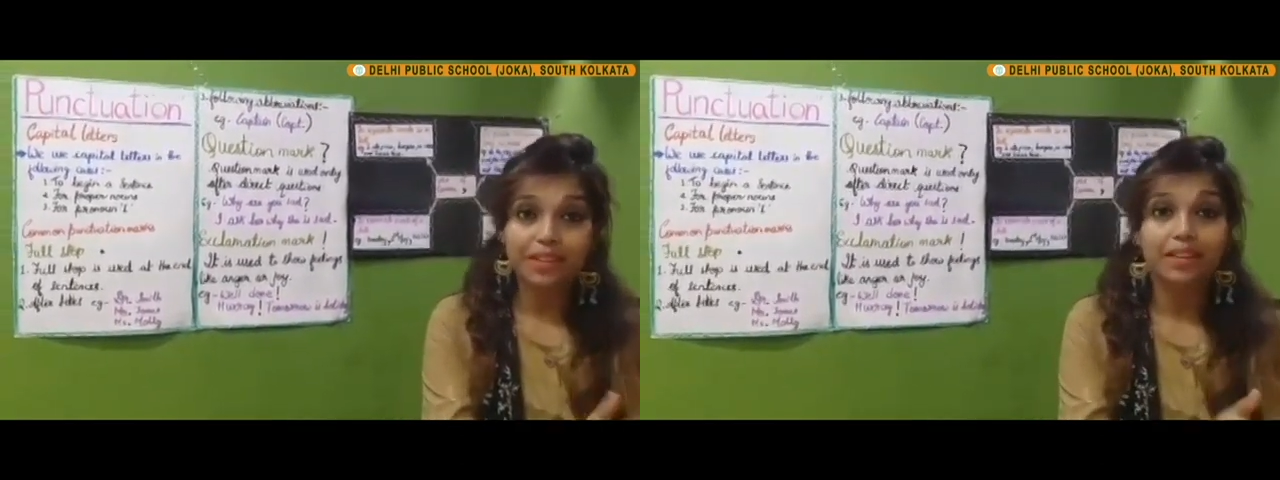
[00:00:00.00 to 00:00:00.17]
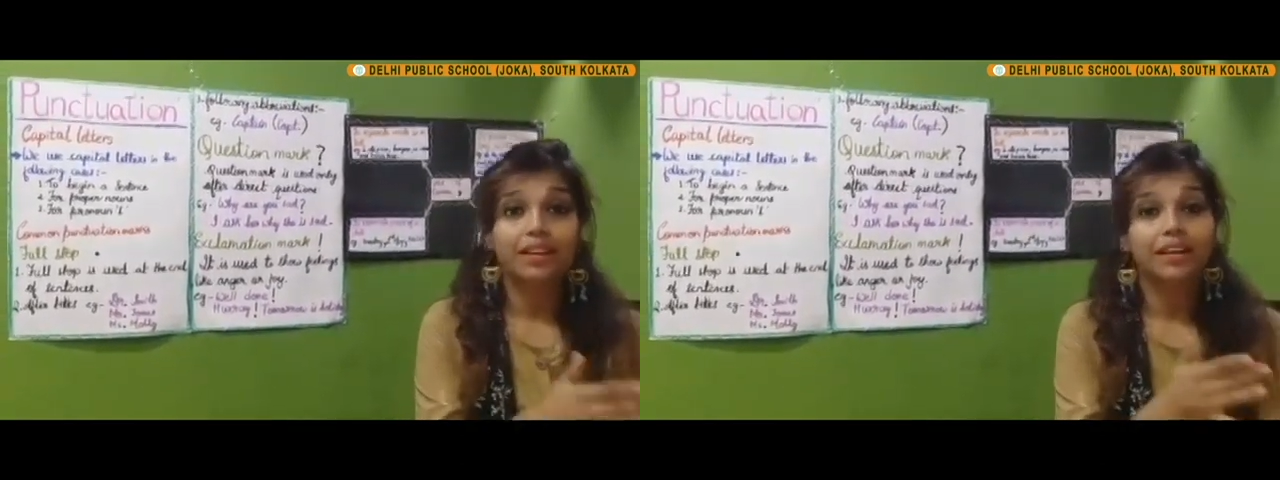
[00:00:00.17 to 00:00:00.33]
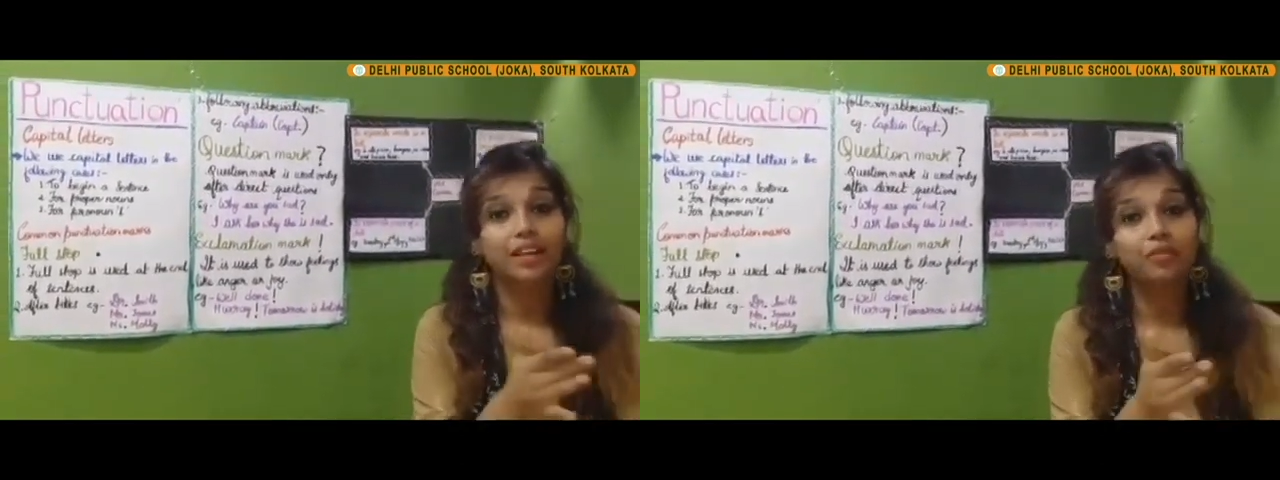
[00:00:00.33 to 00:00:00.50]

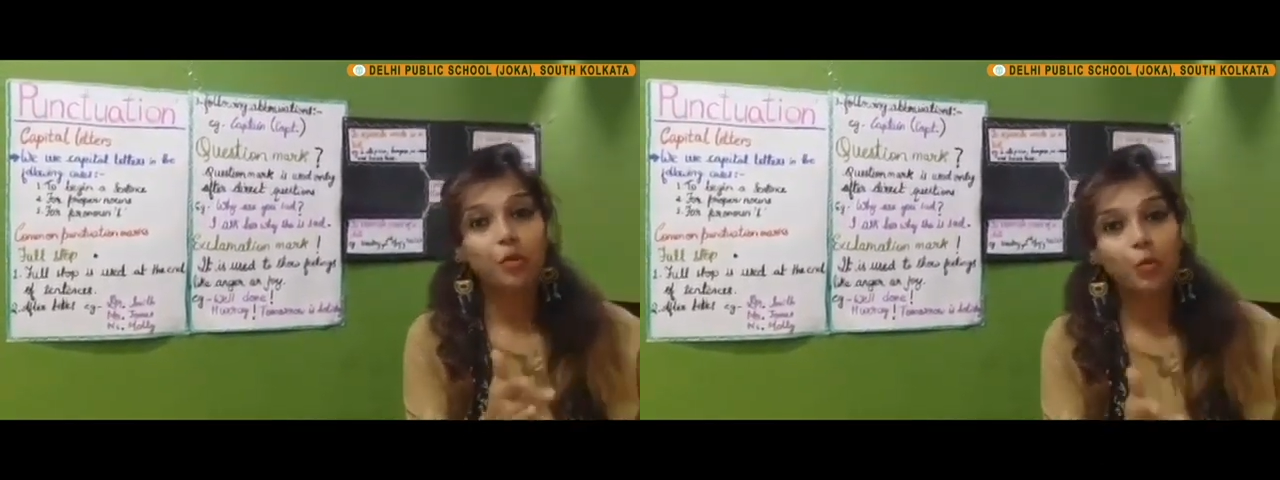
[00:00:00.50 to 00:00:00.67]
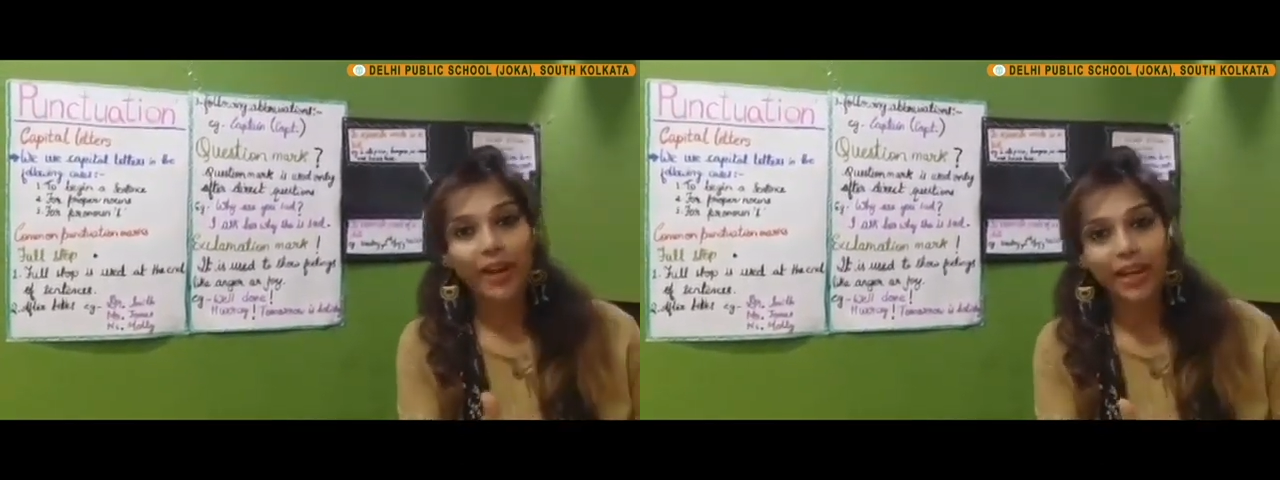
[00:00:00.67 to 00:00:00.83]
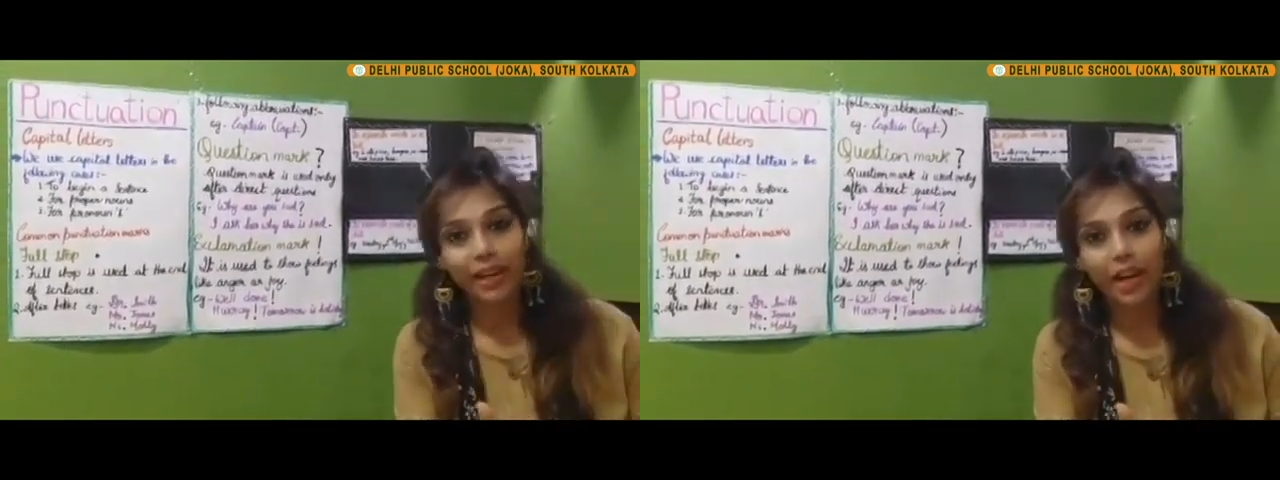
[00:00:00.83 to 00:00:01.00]
again we
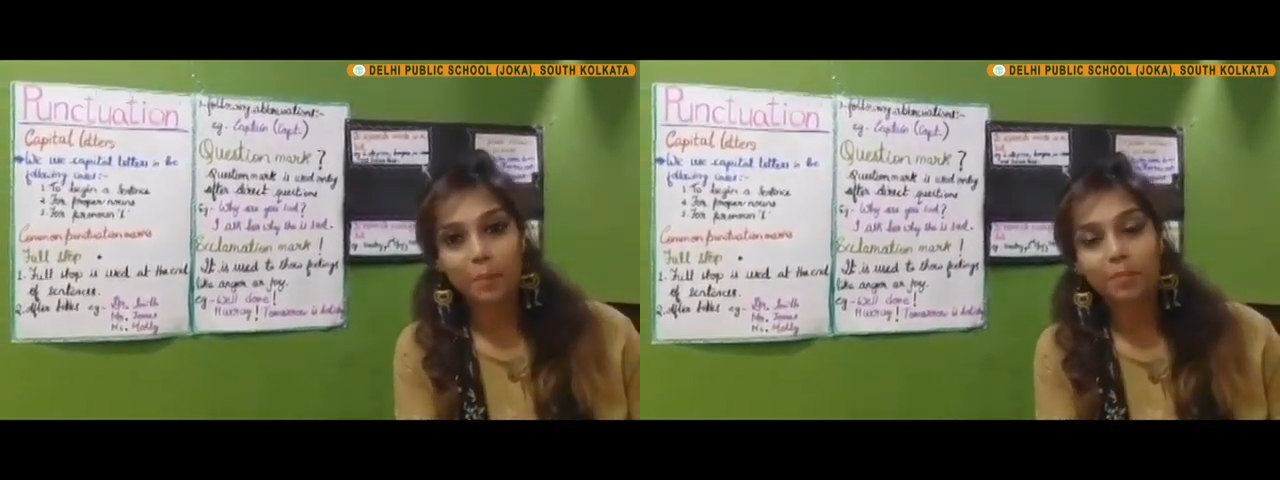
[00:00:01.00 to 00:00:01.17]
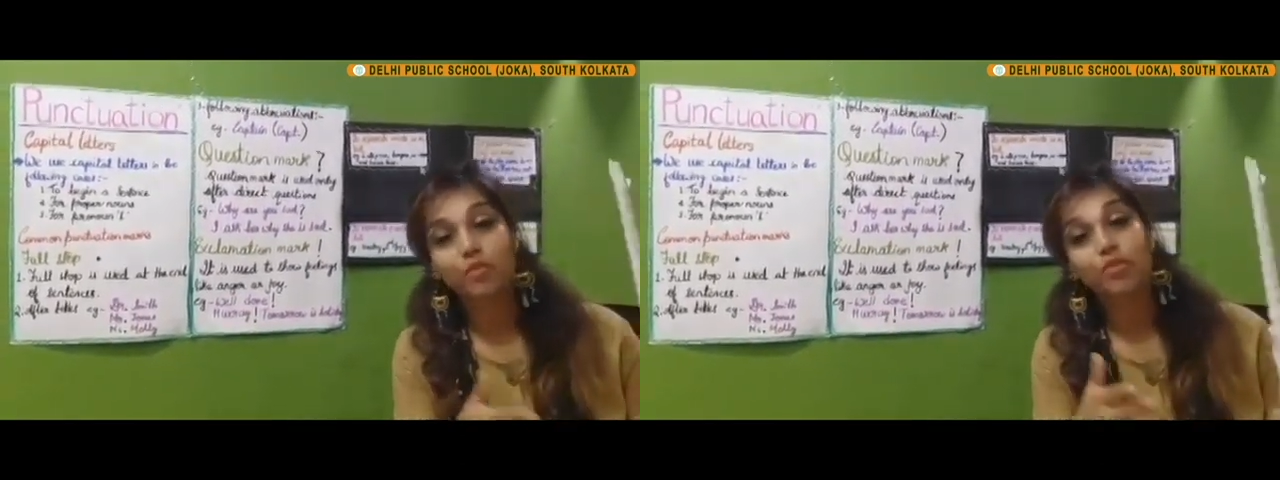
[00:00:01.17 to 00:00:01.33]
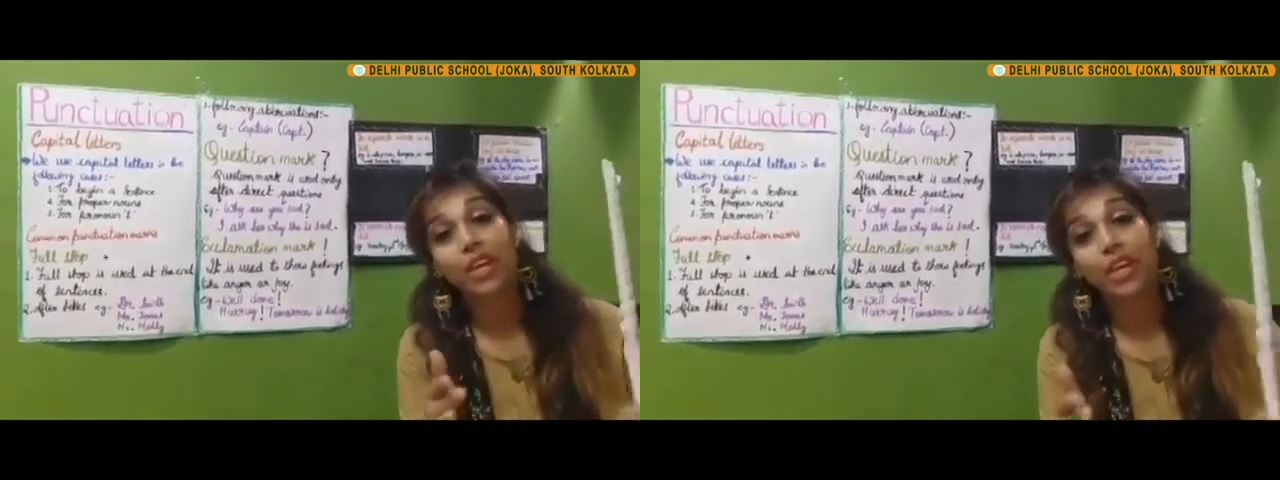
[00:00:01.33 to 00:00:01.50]
wake up,
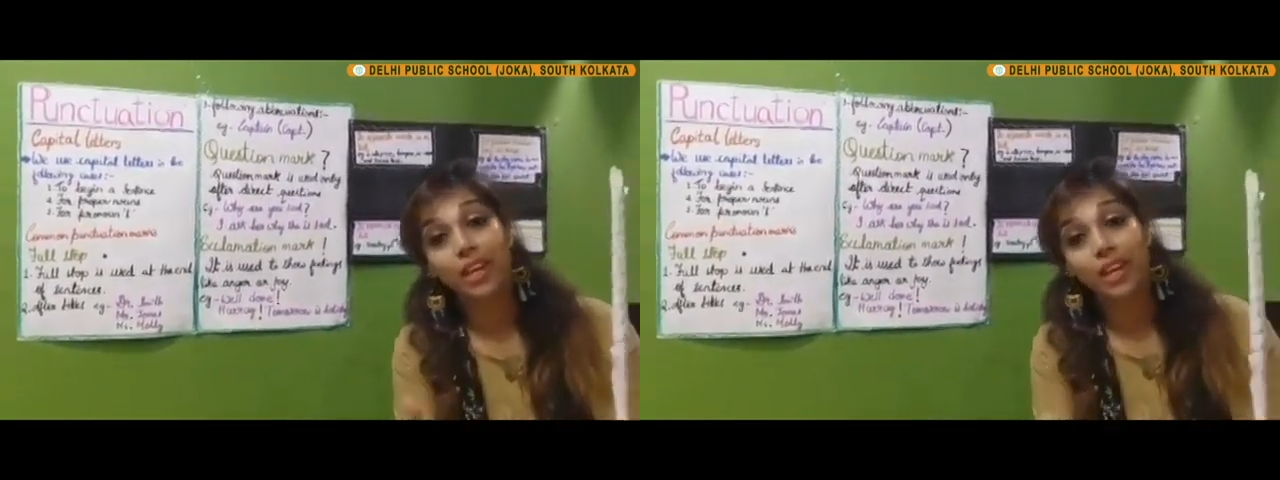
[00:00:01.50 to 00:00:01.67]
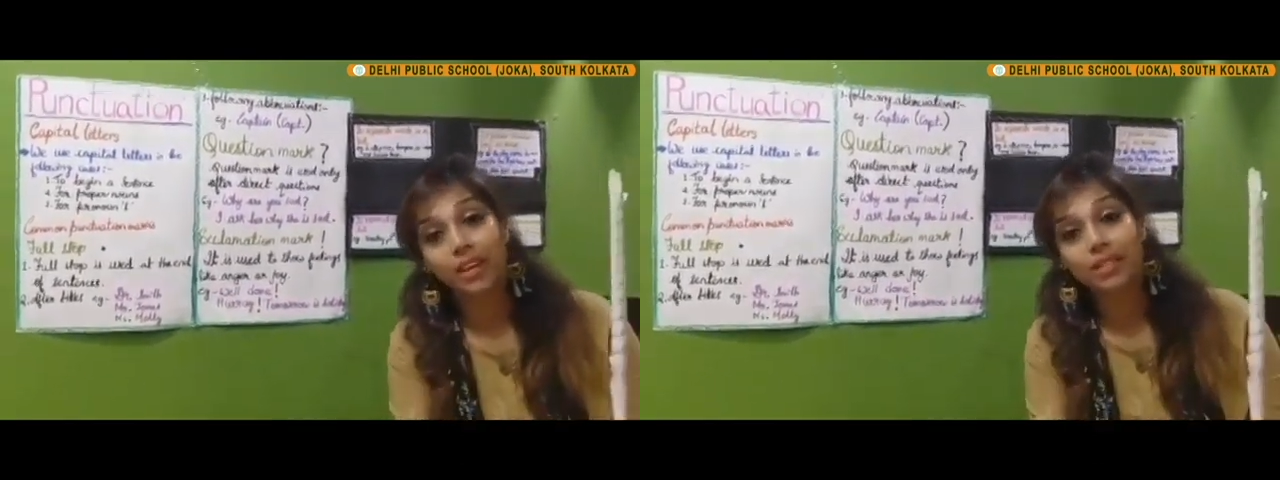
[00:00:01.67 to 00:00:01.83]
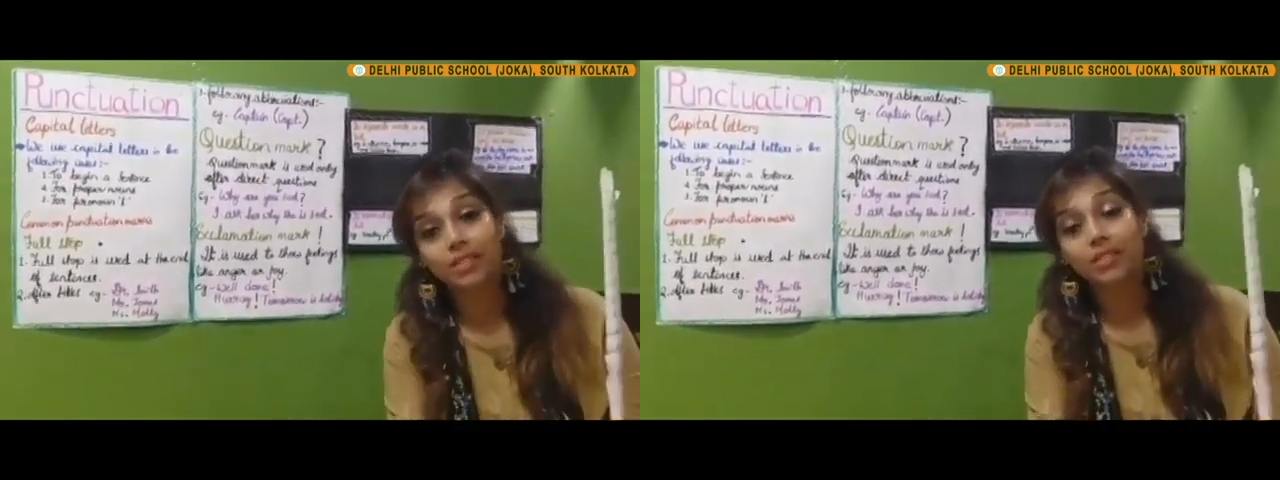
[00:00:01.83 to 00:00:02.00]
we
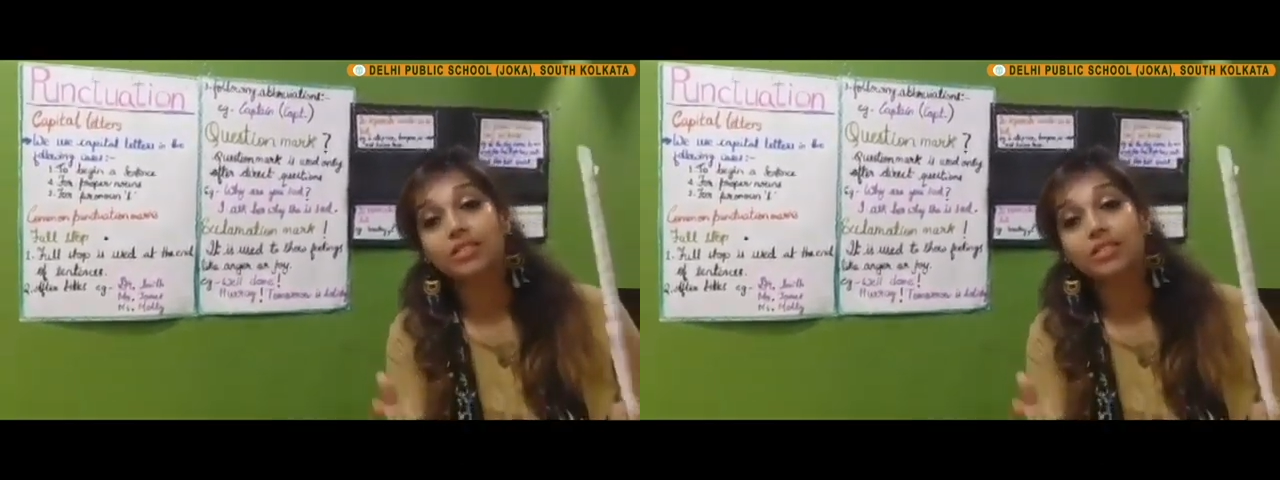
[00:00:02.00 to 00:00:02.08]
eat,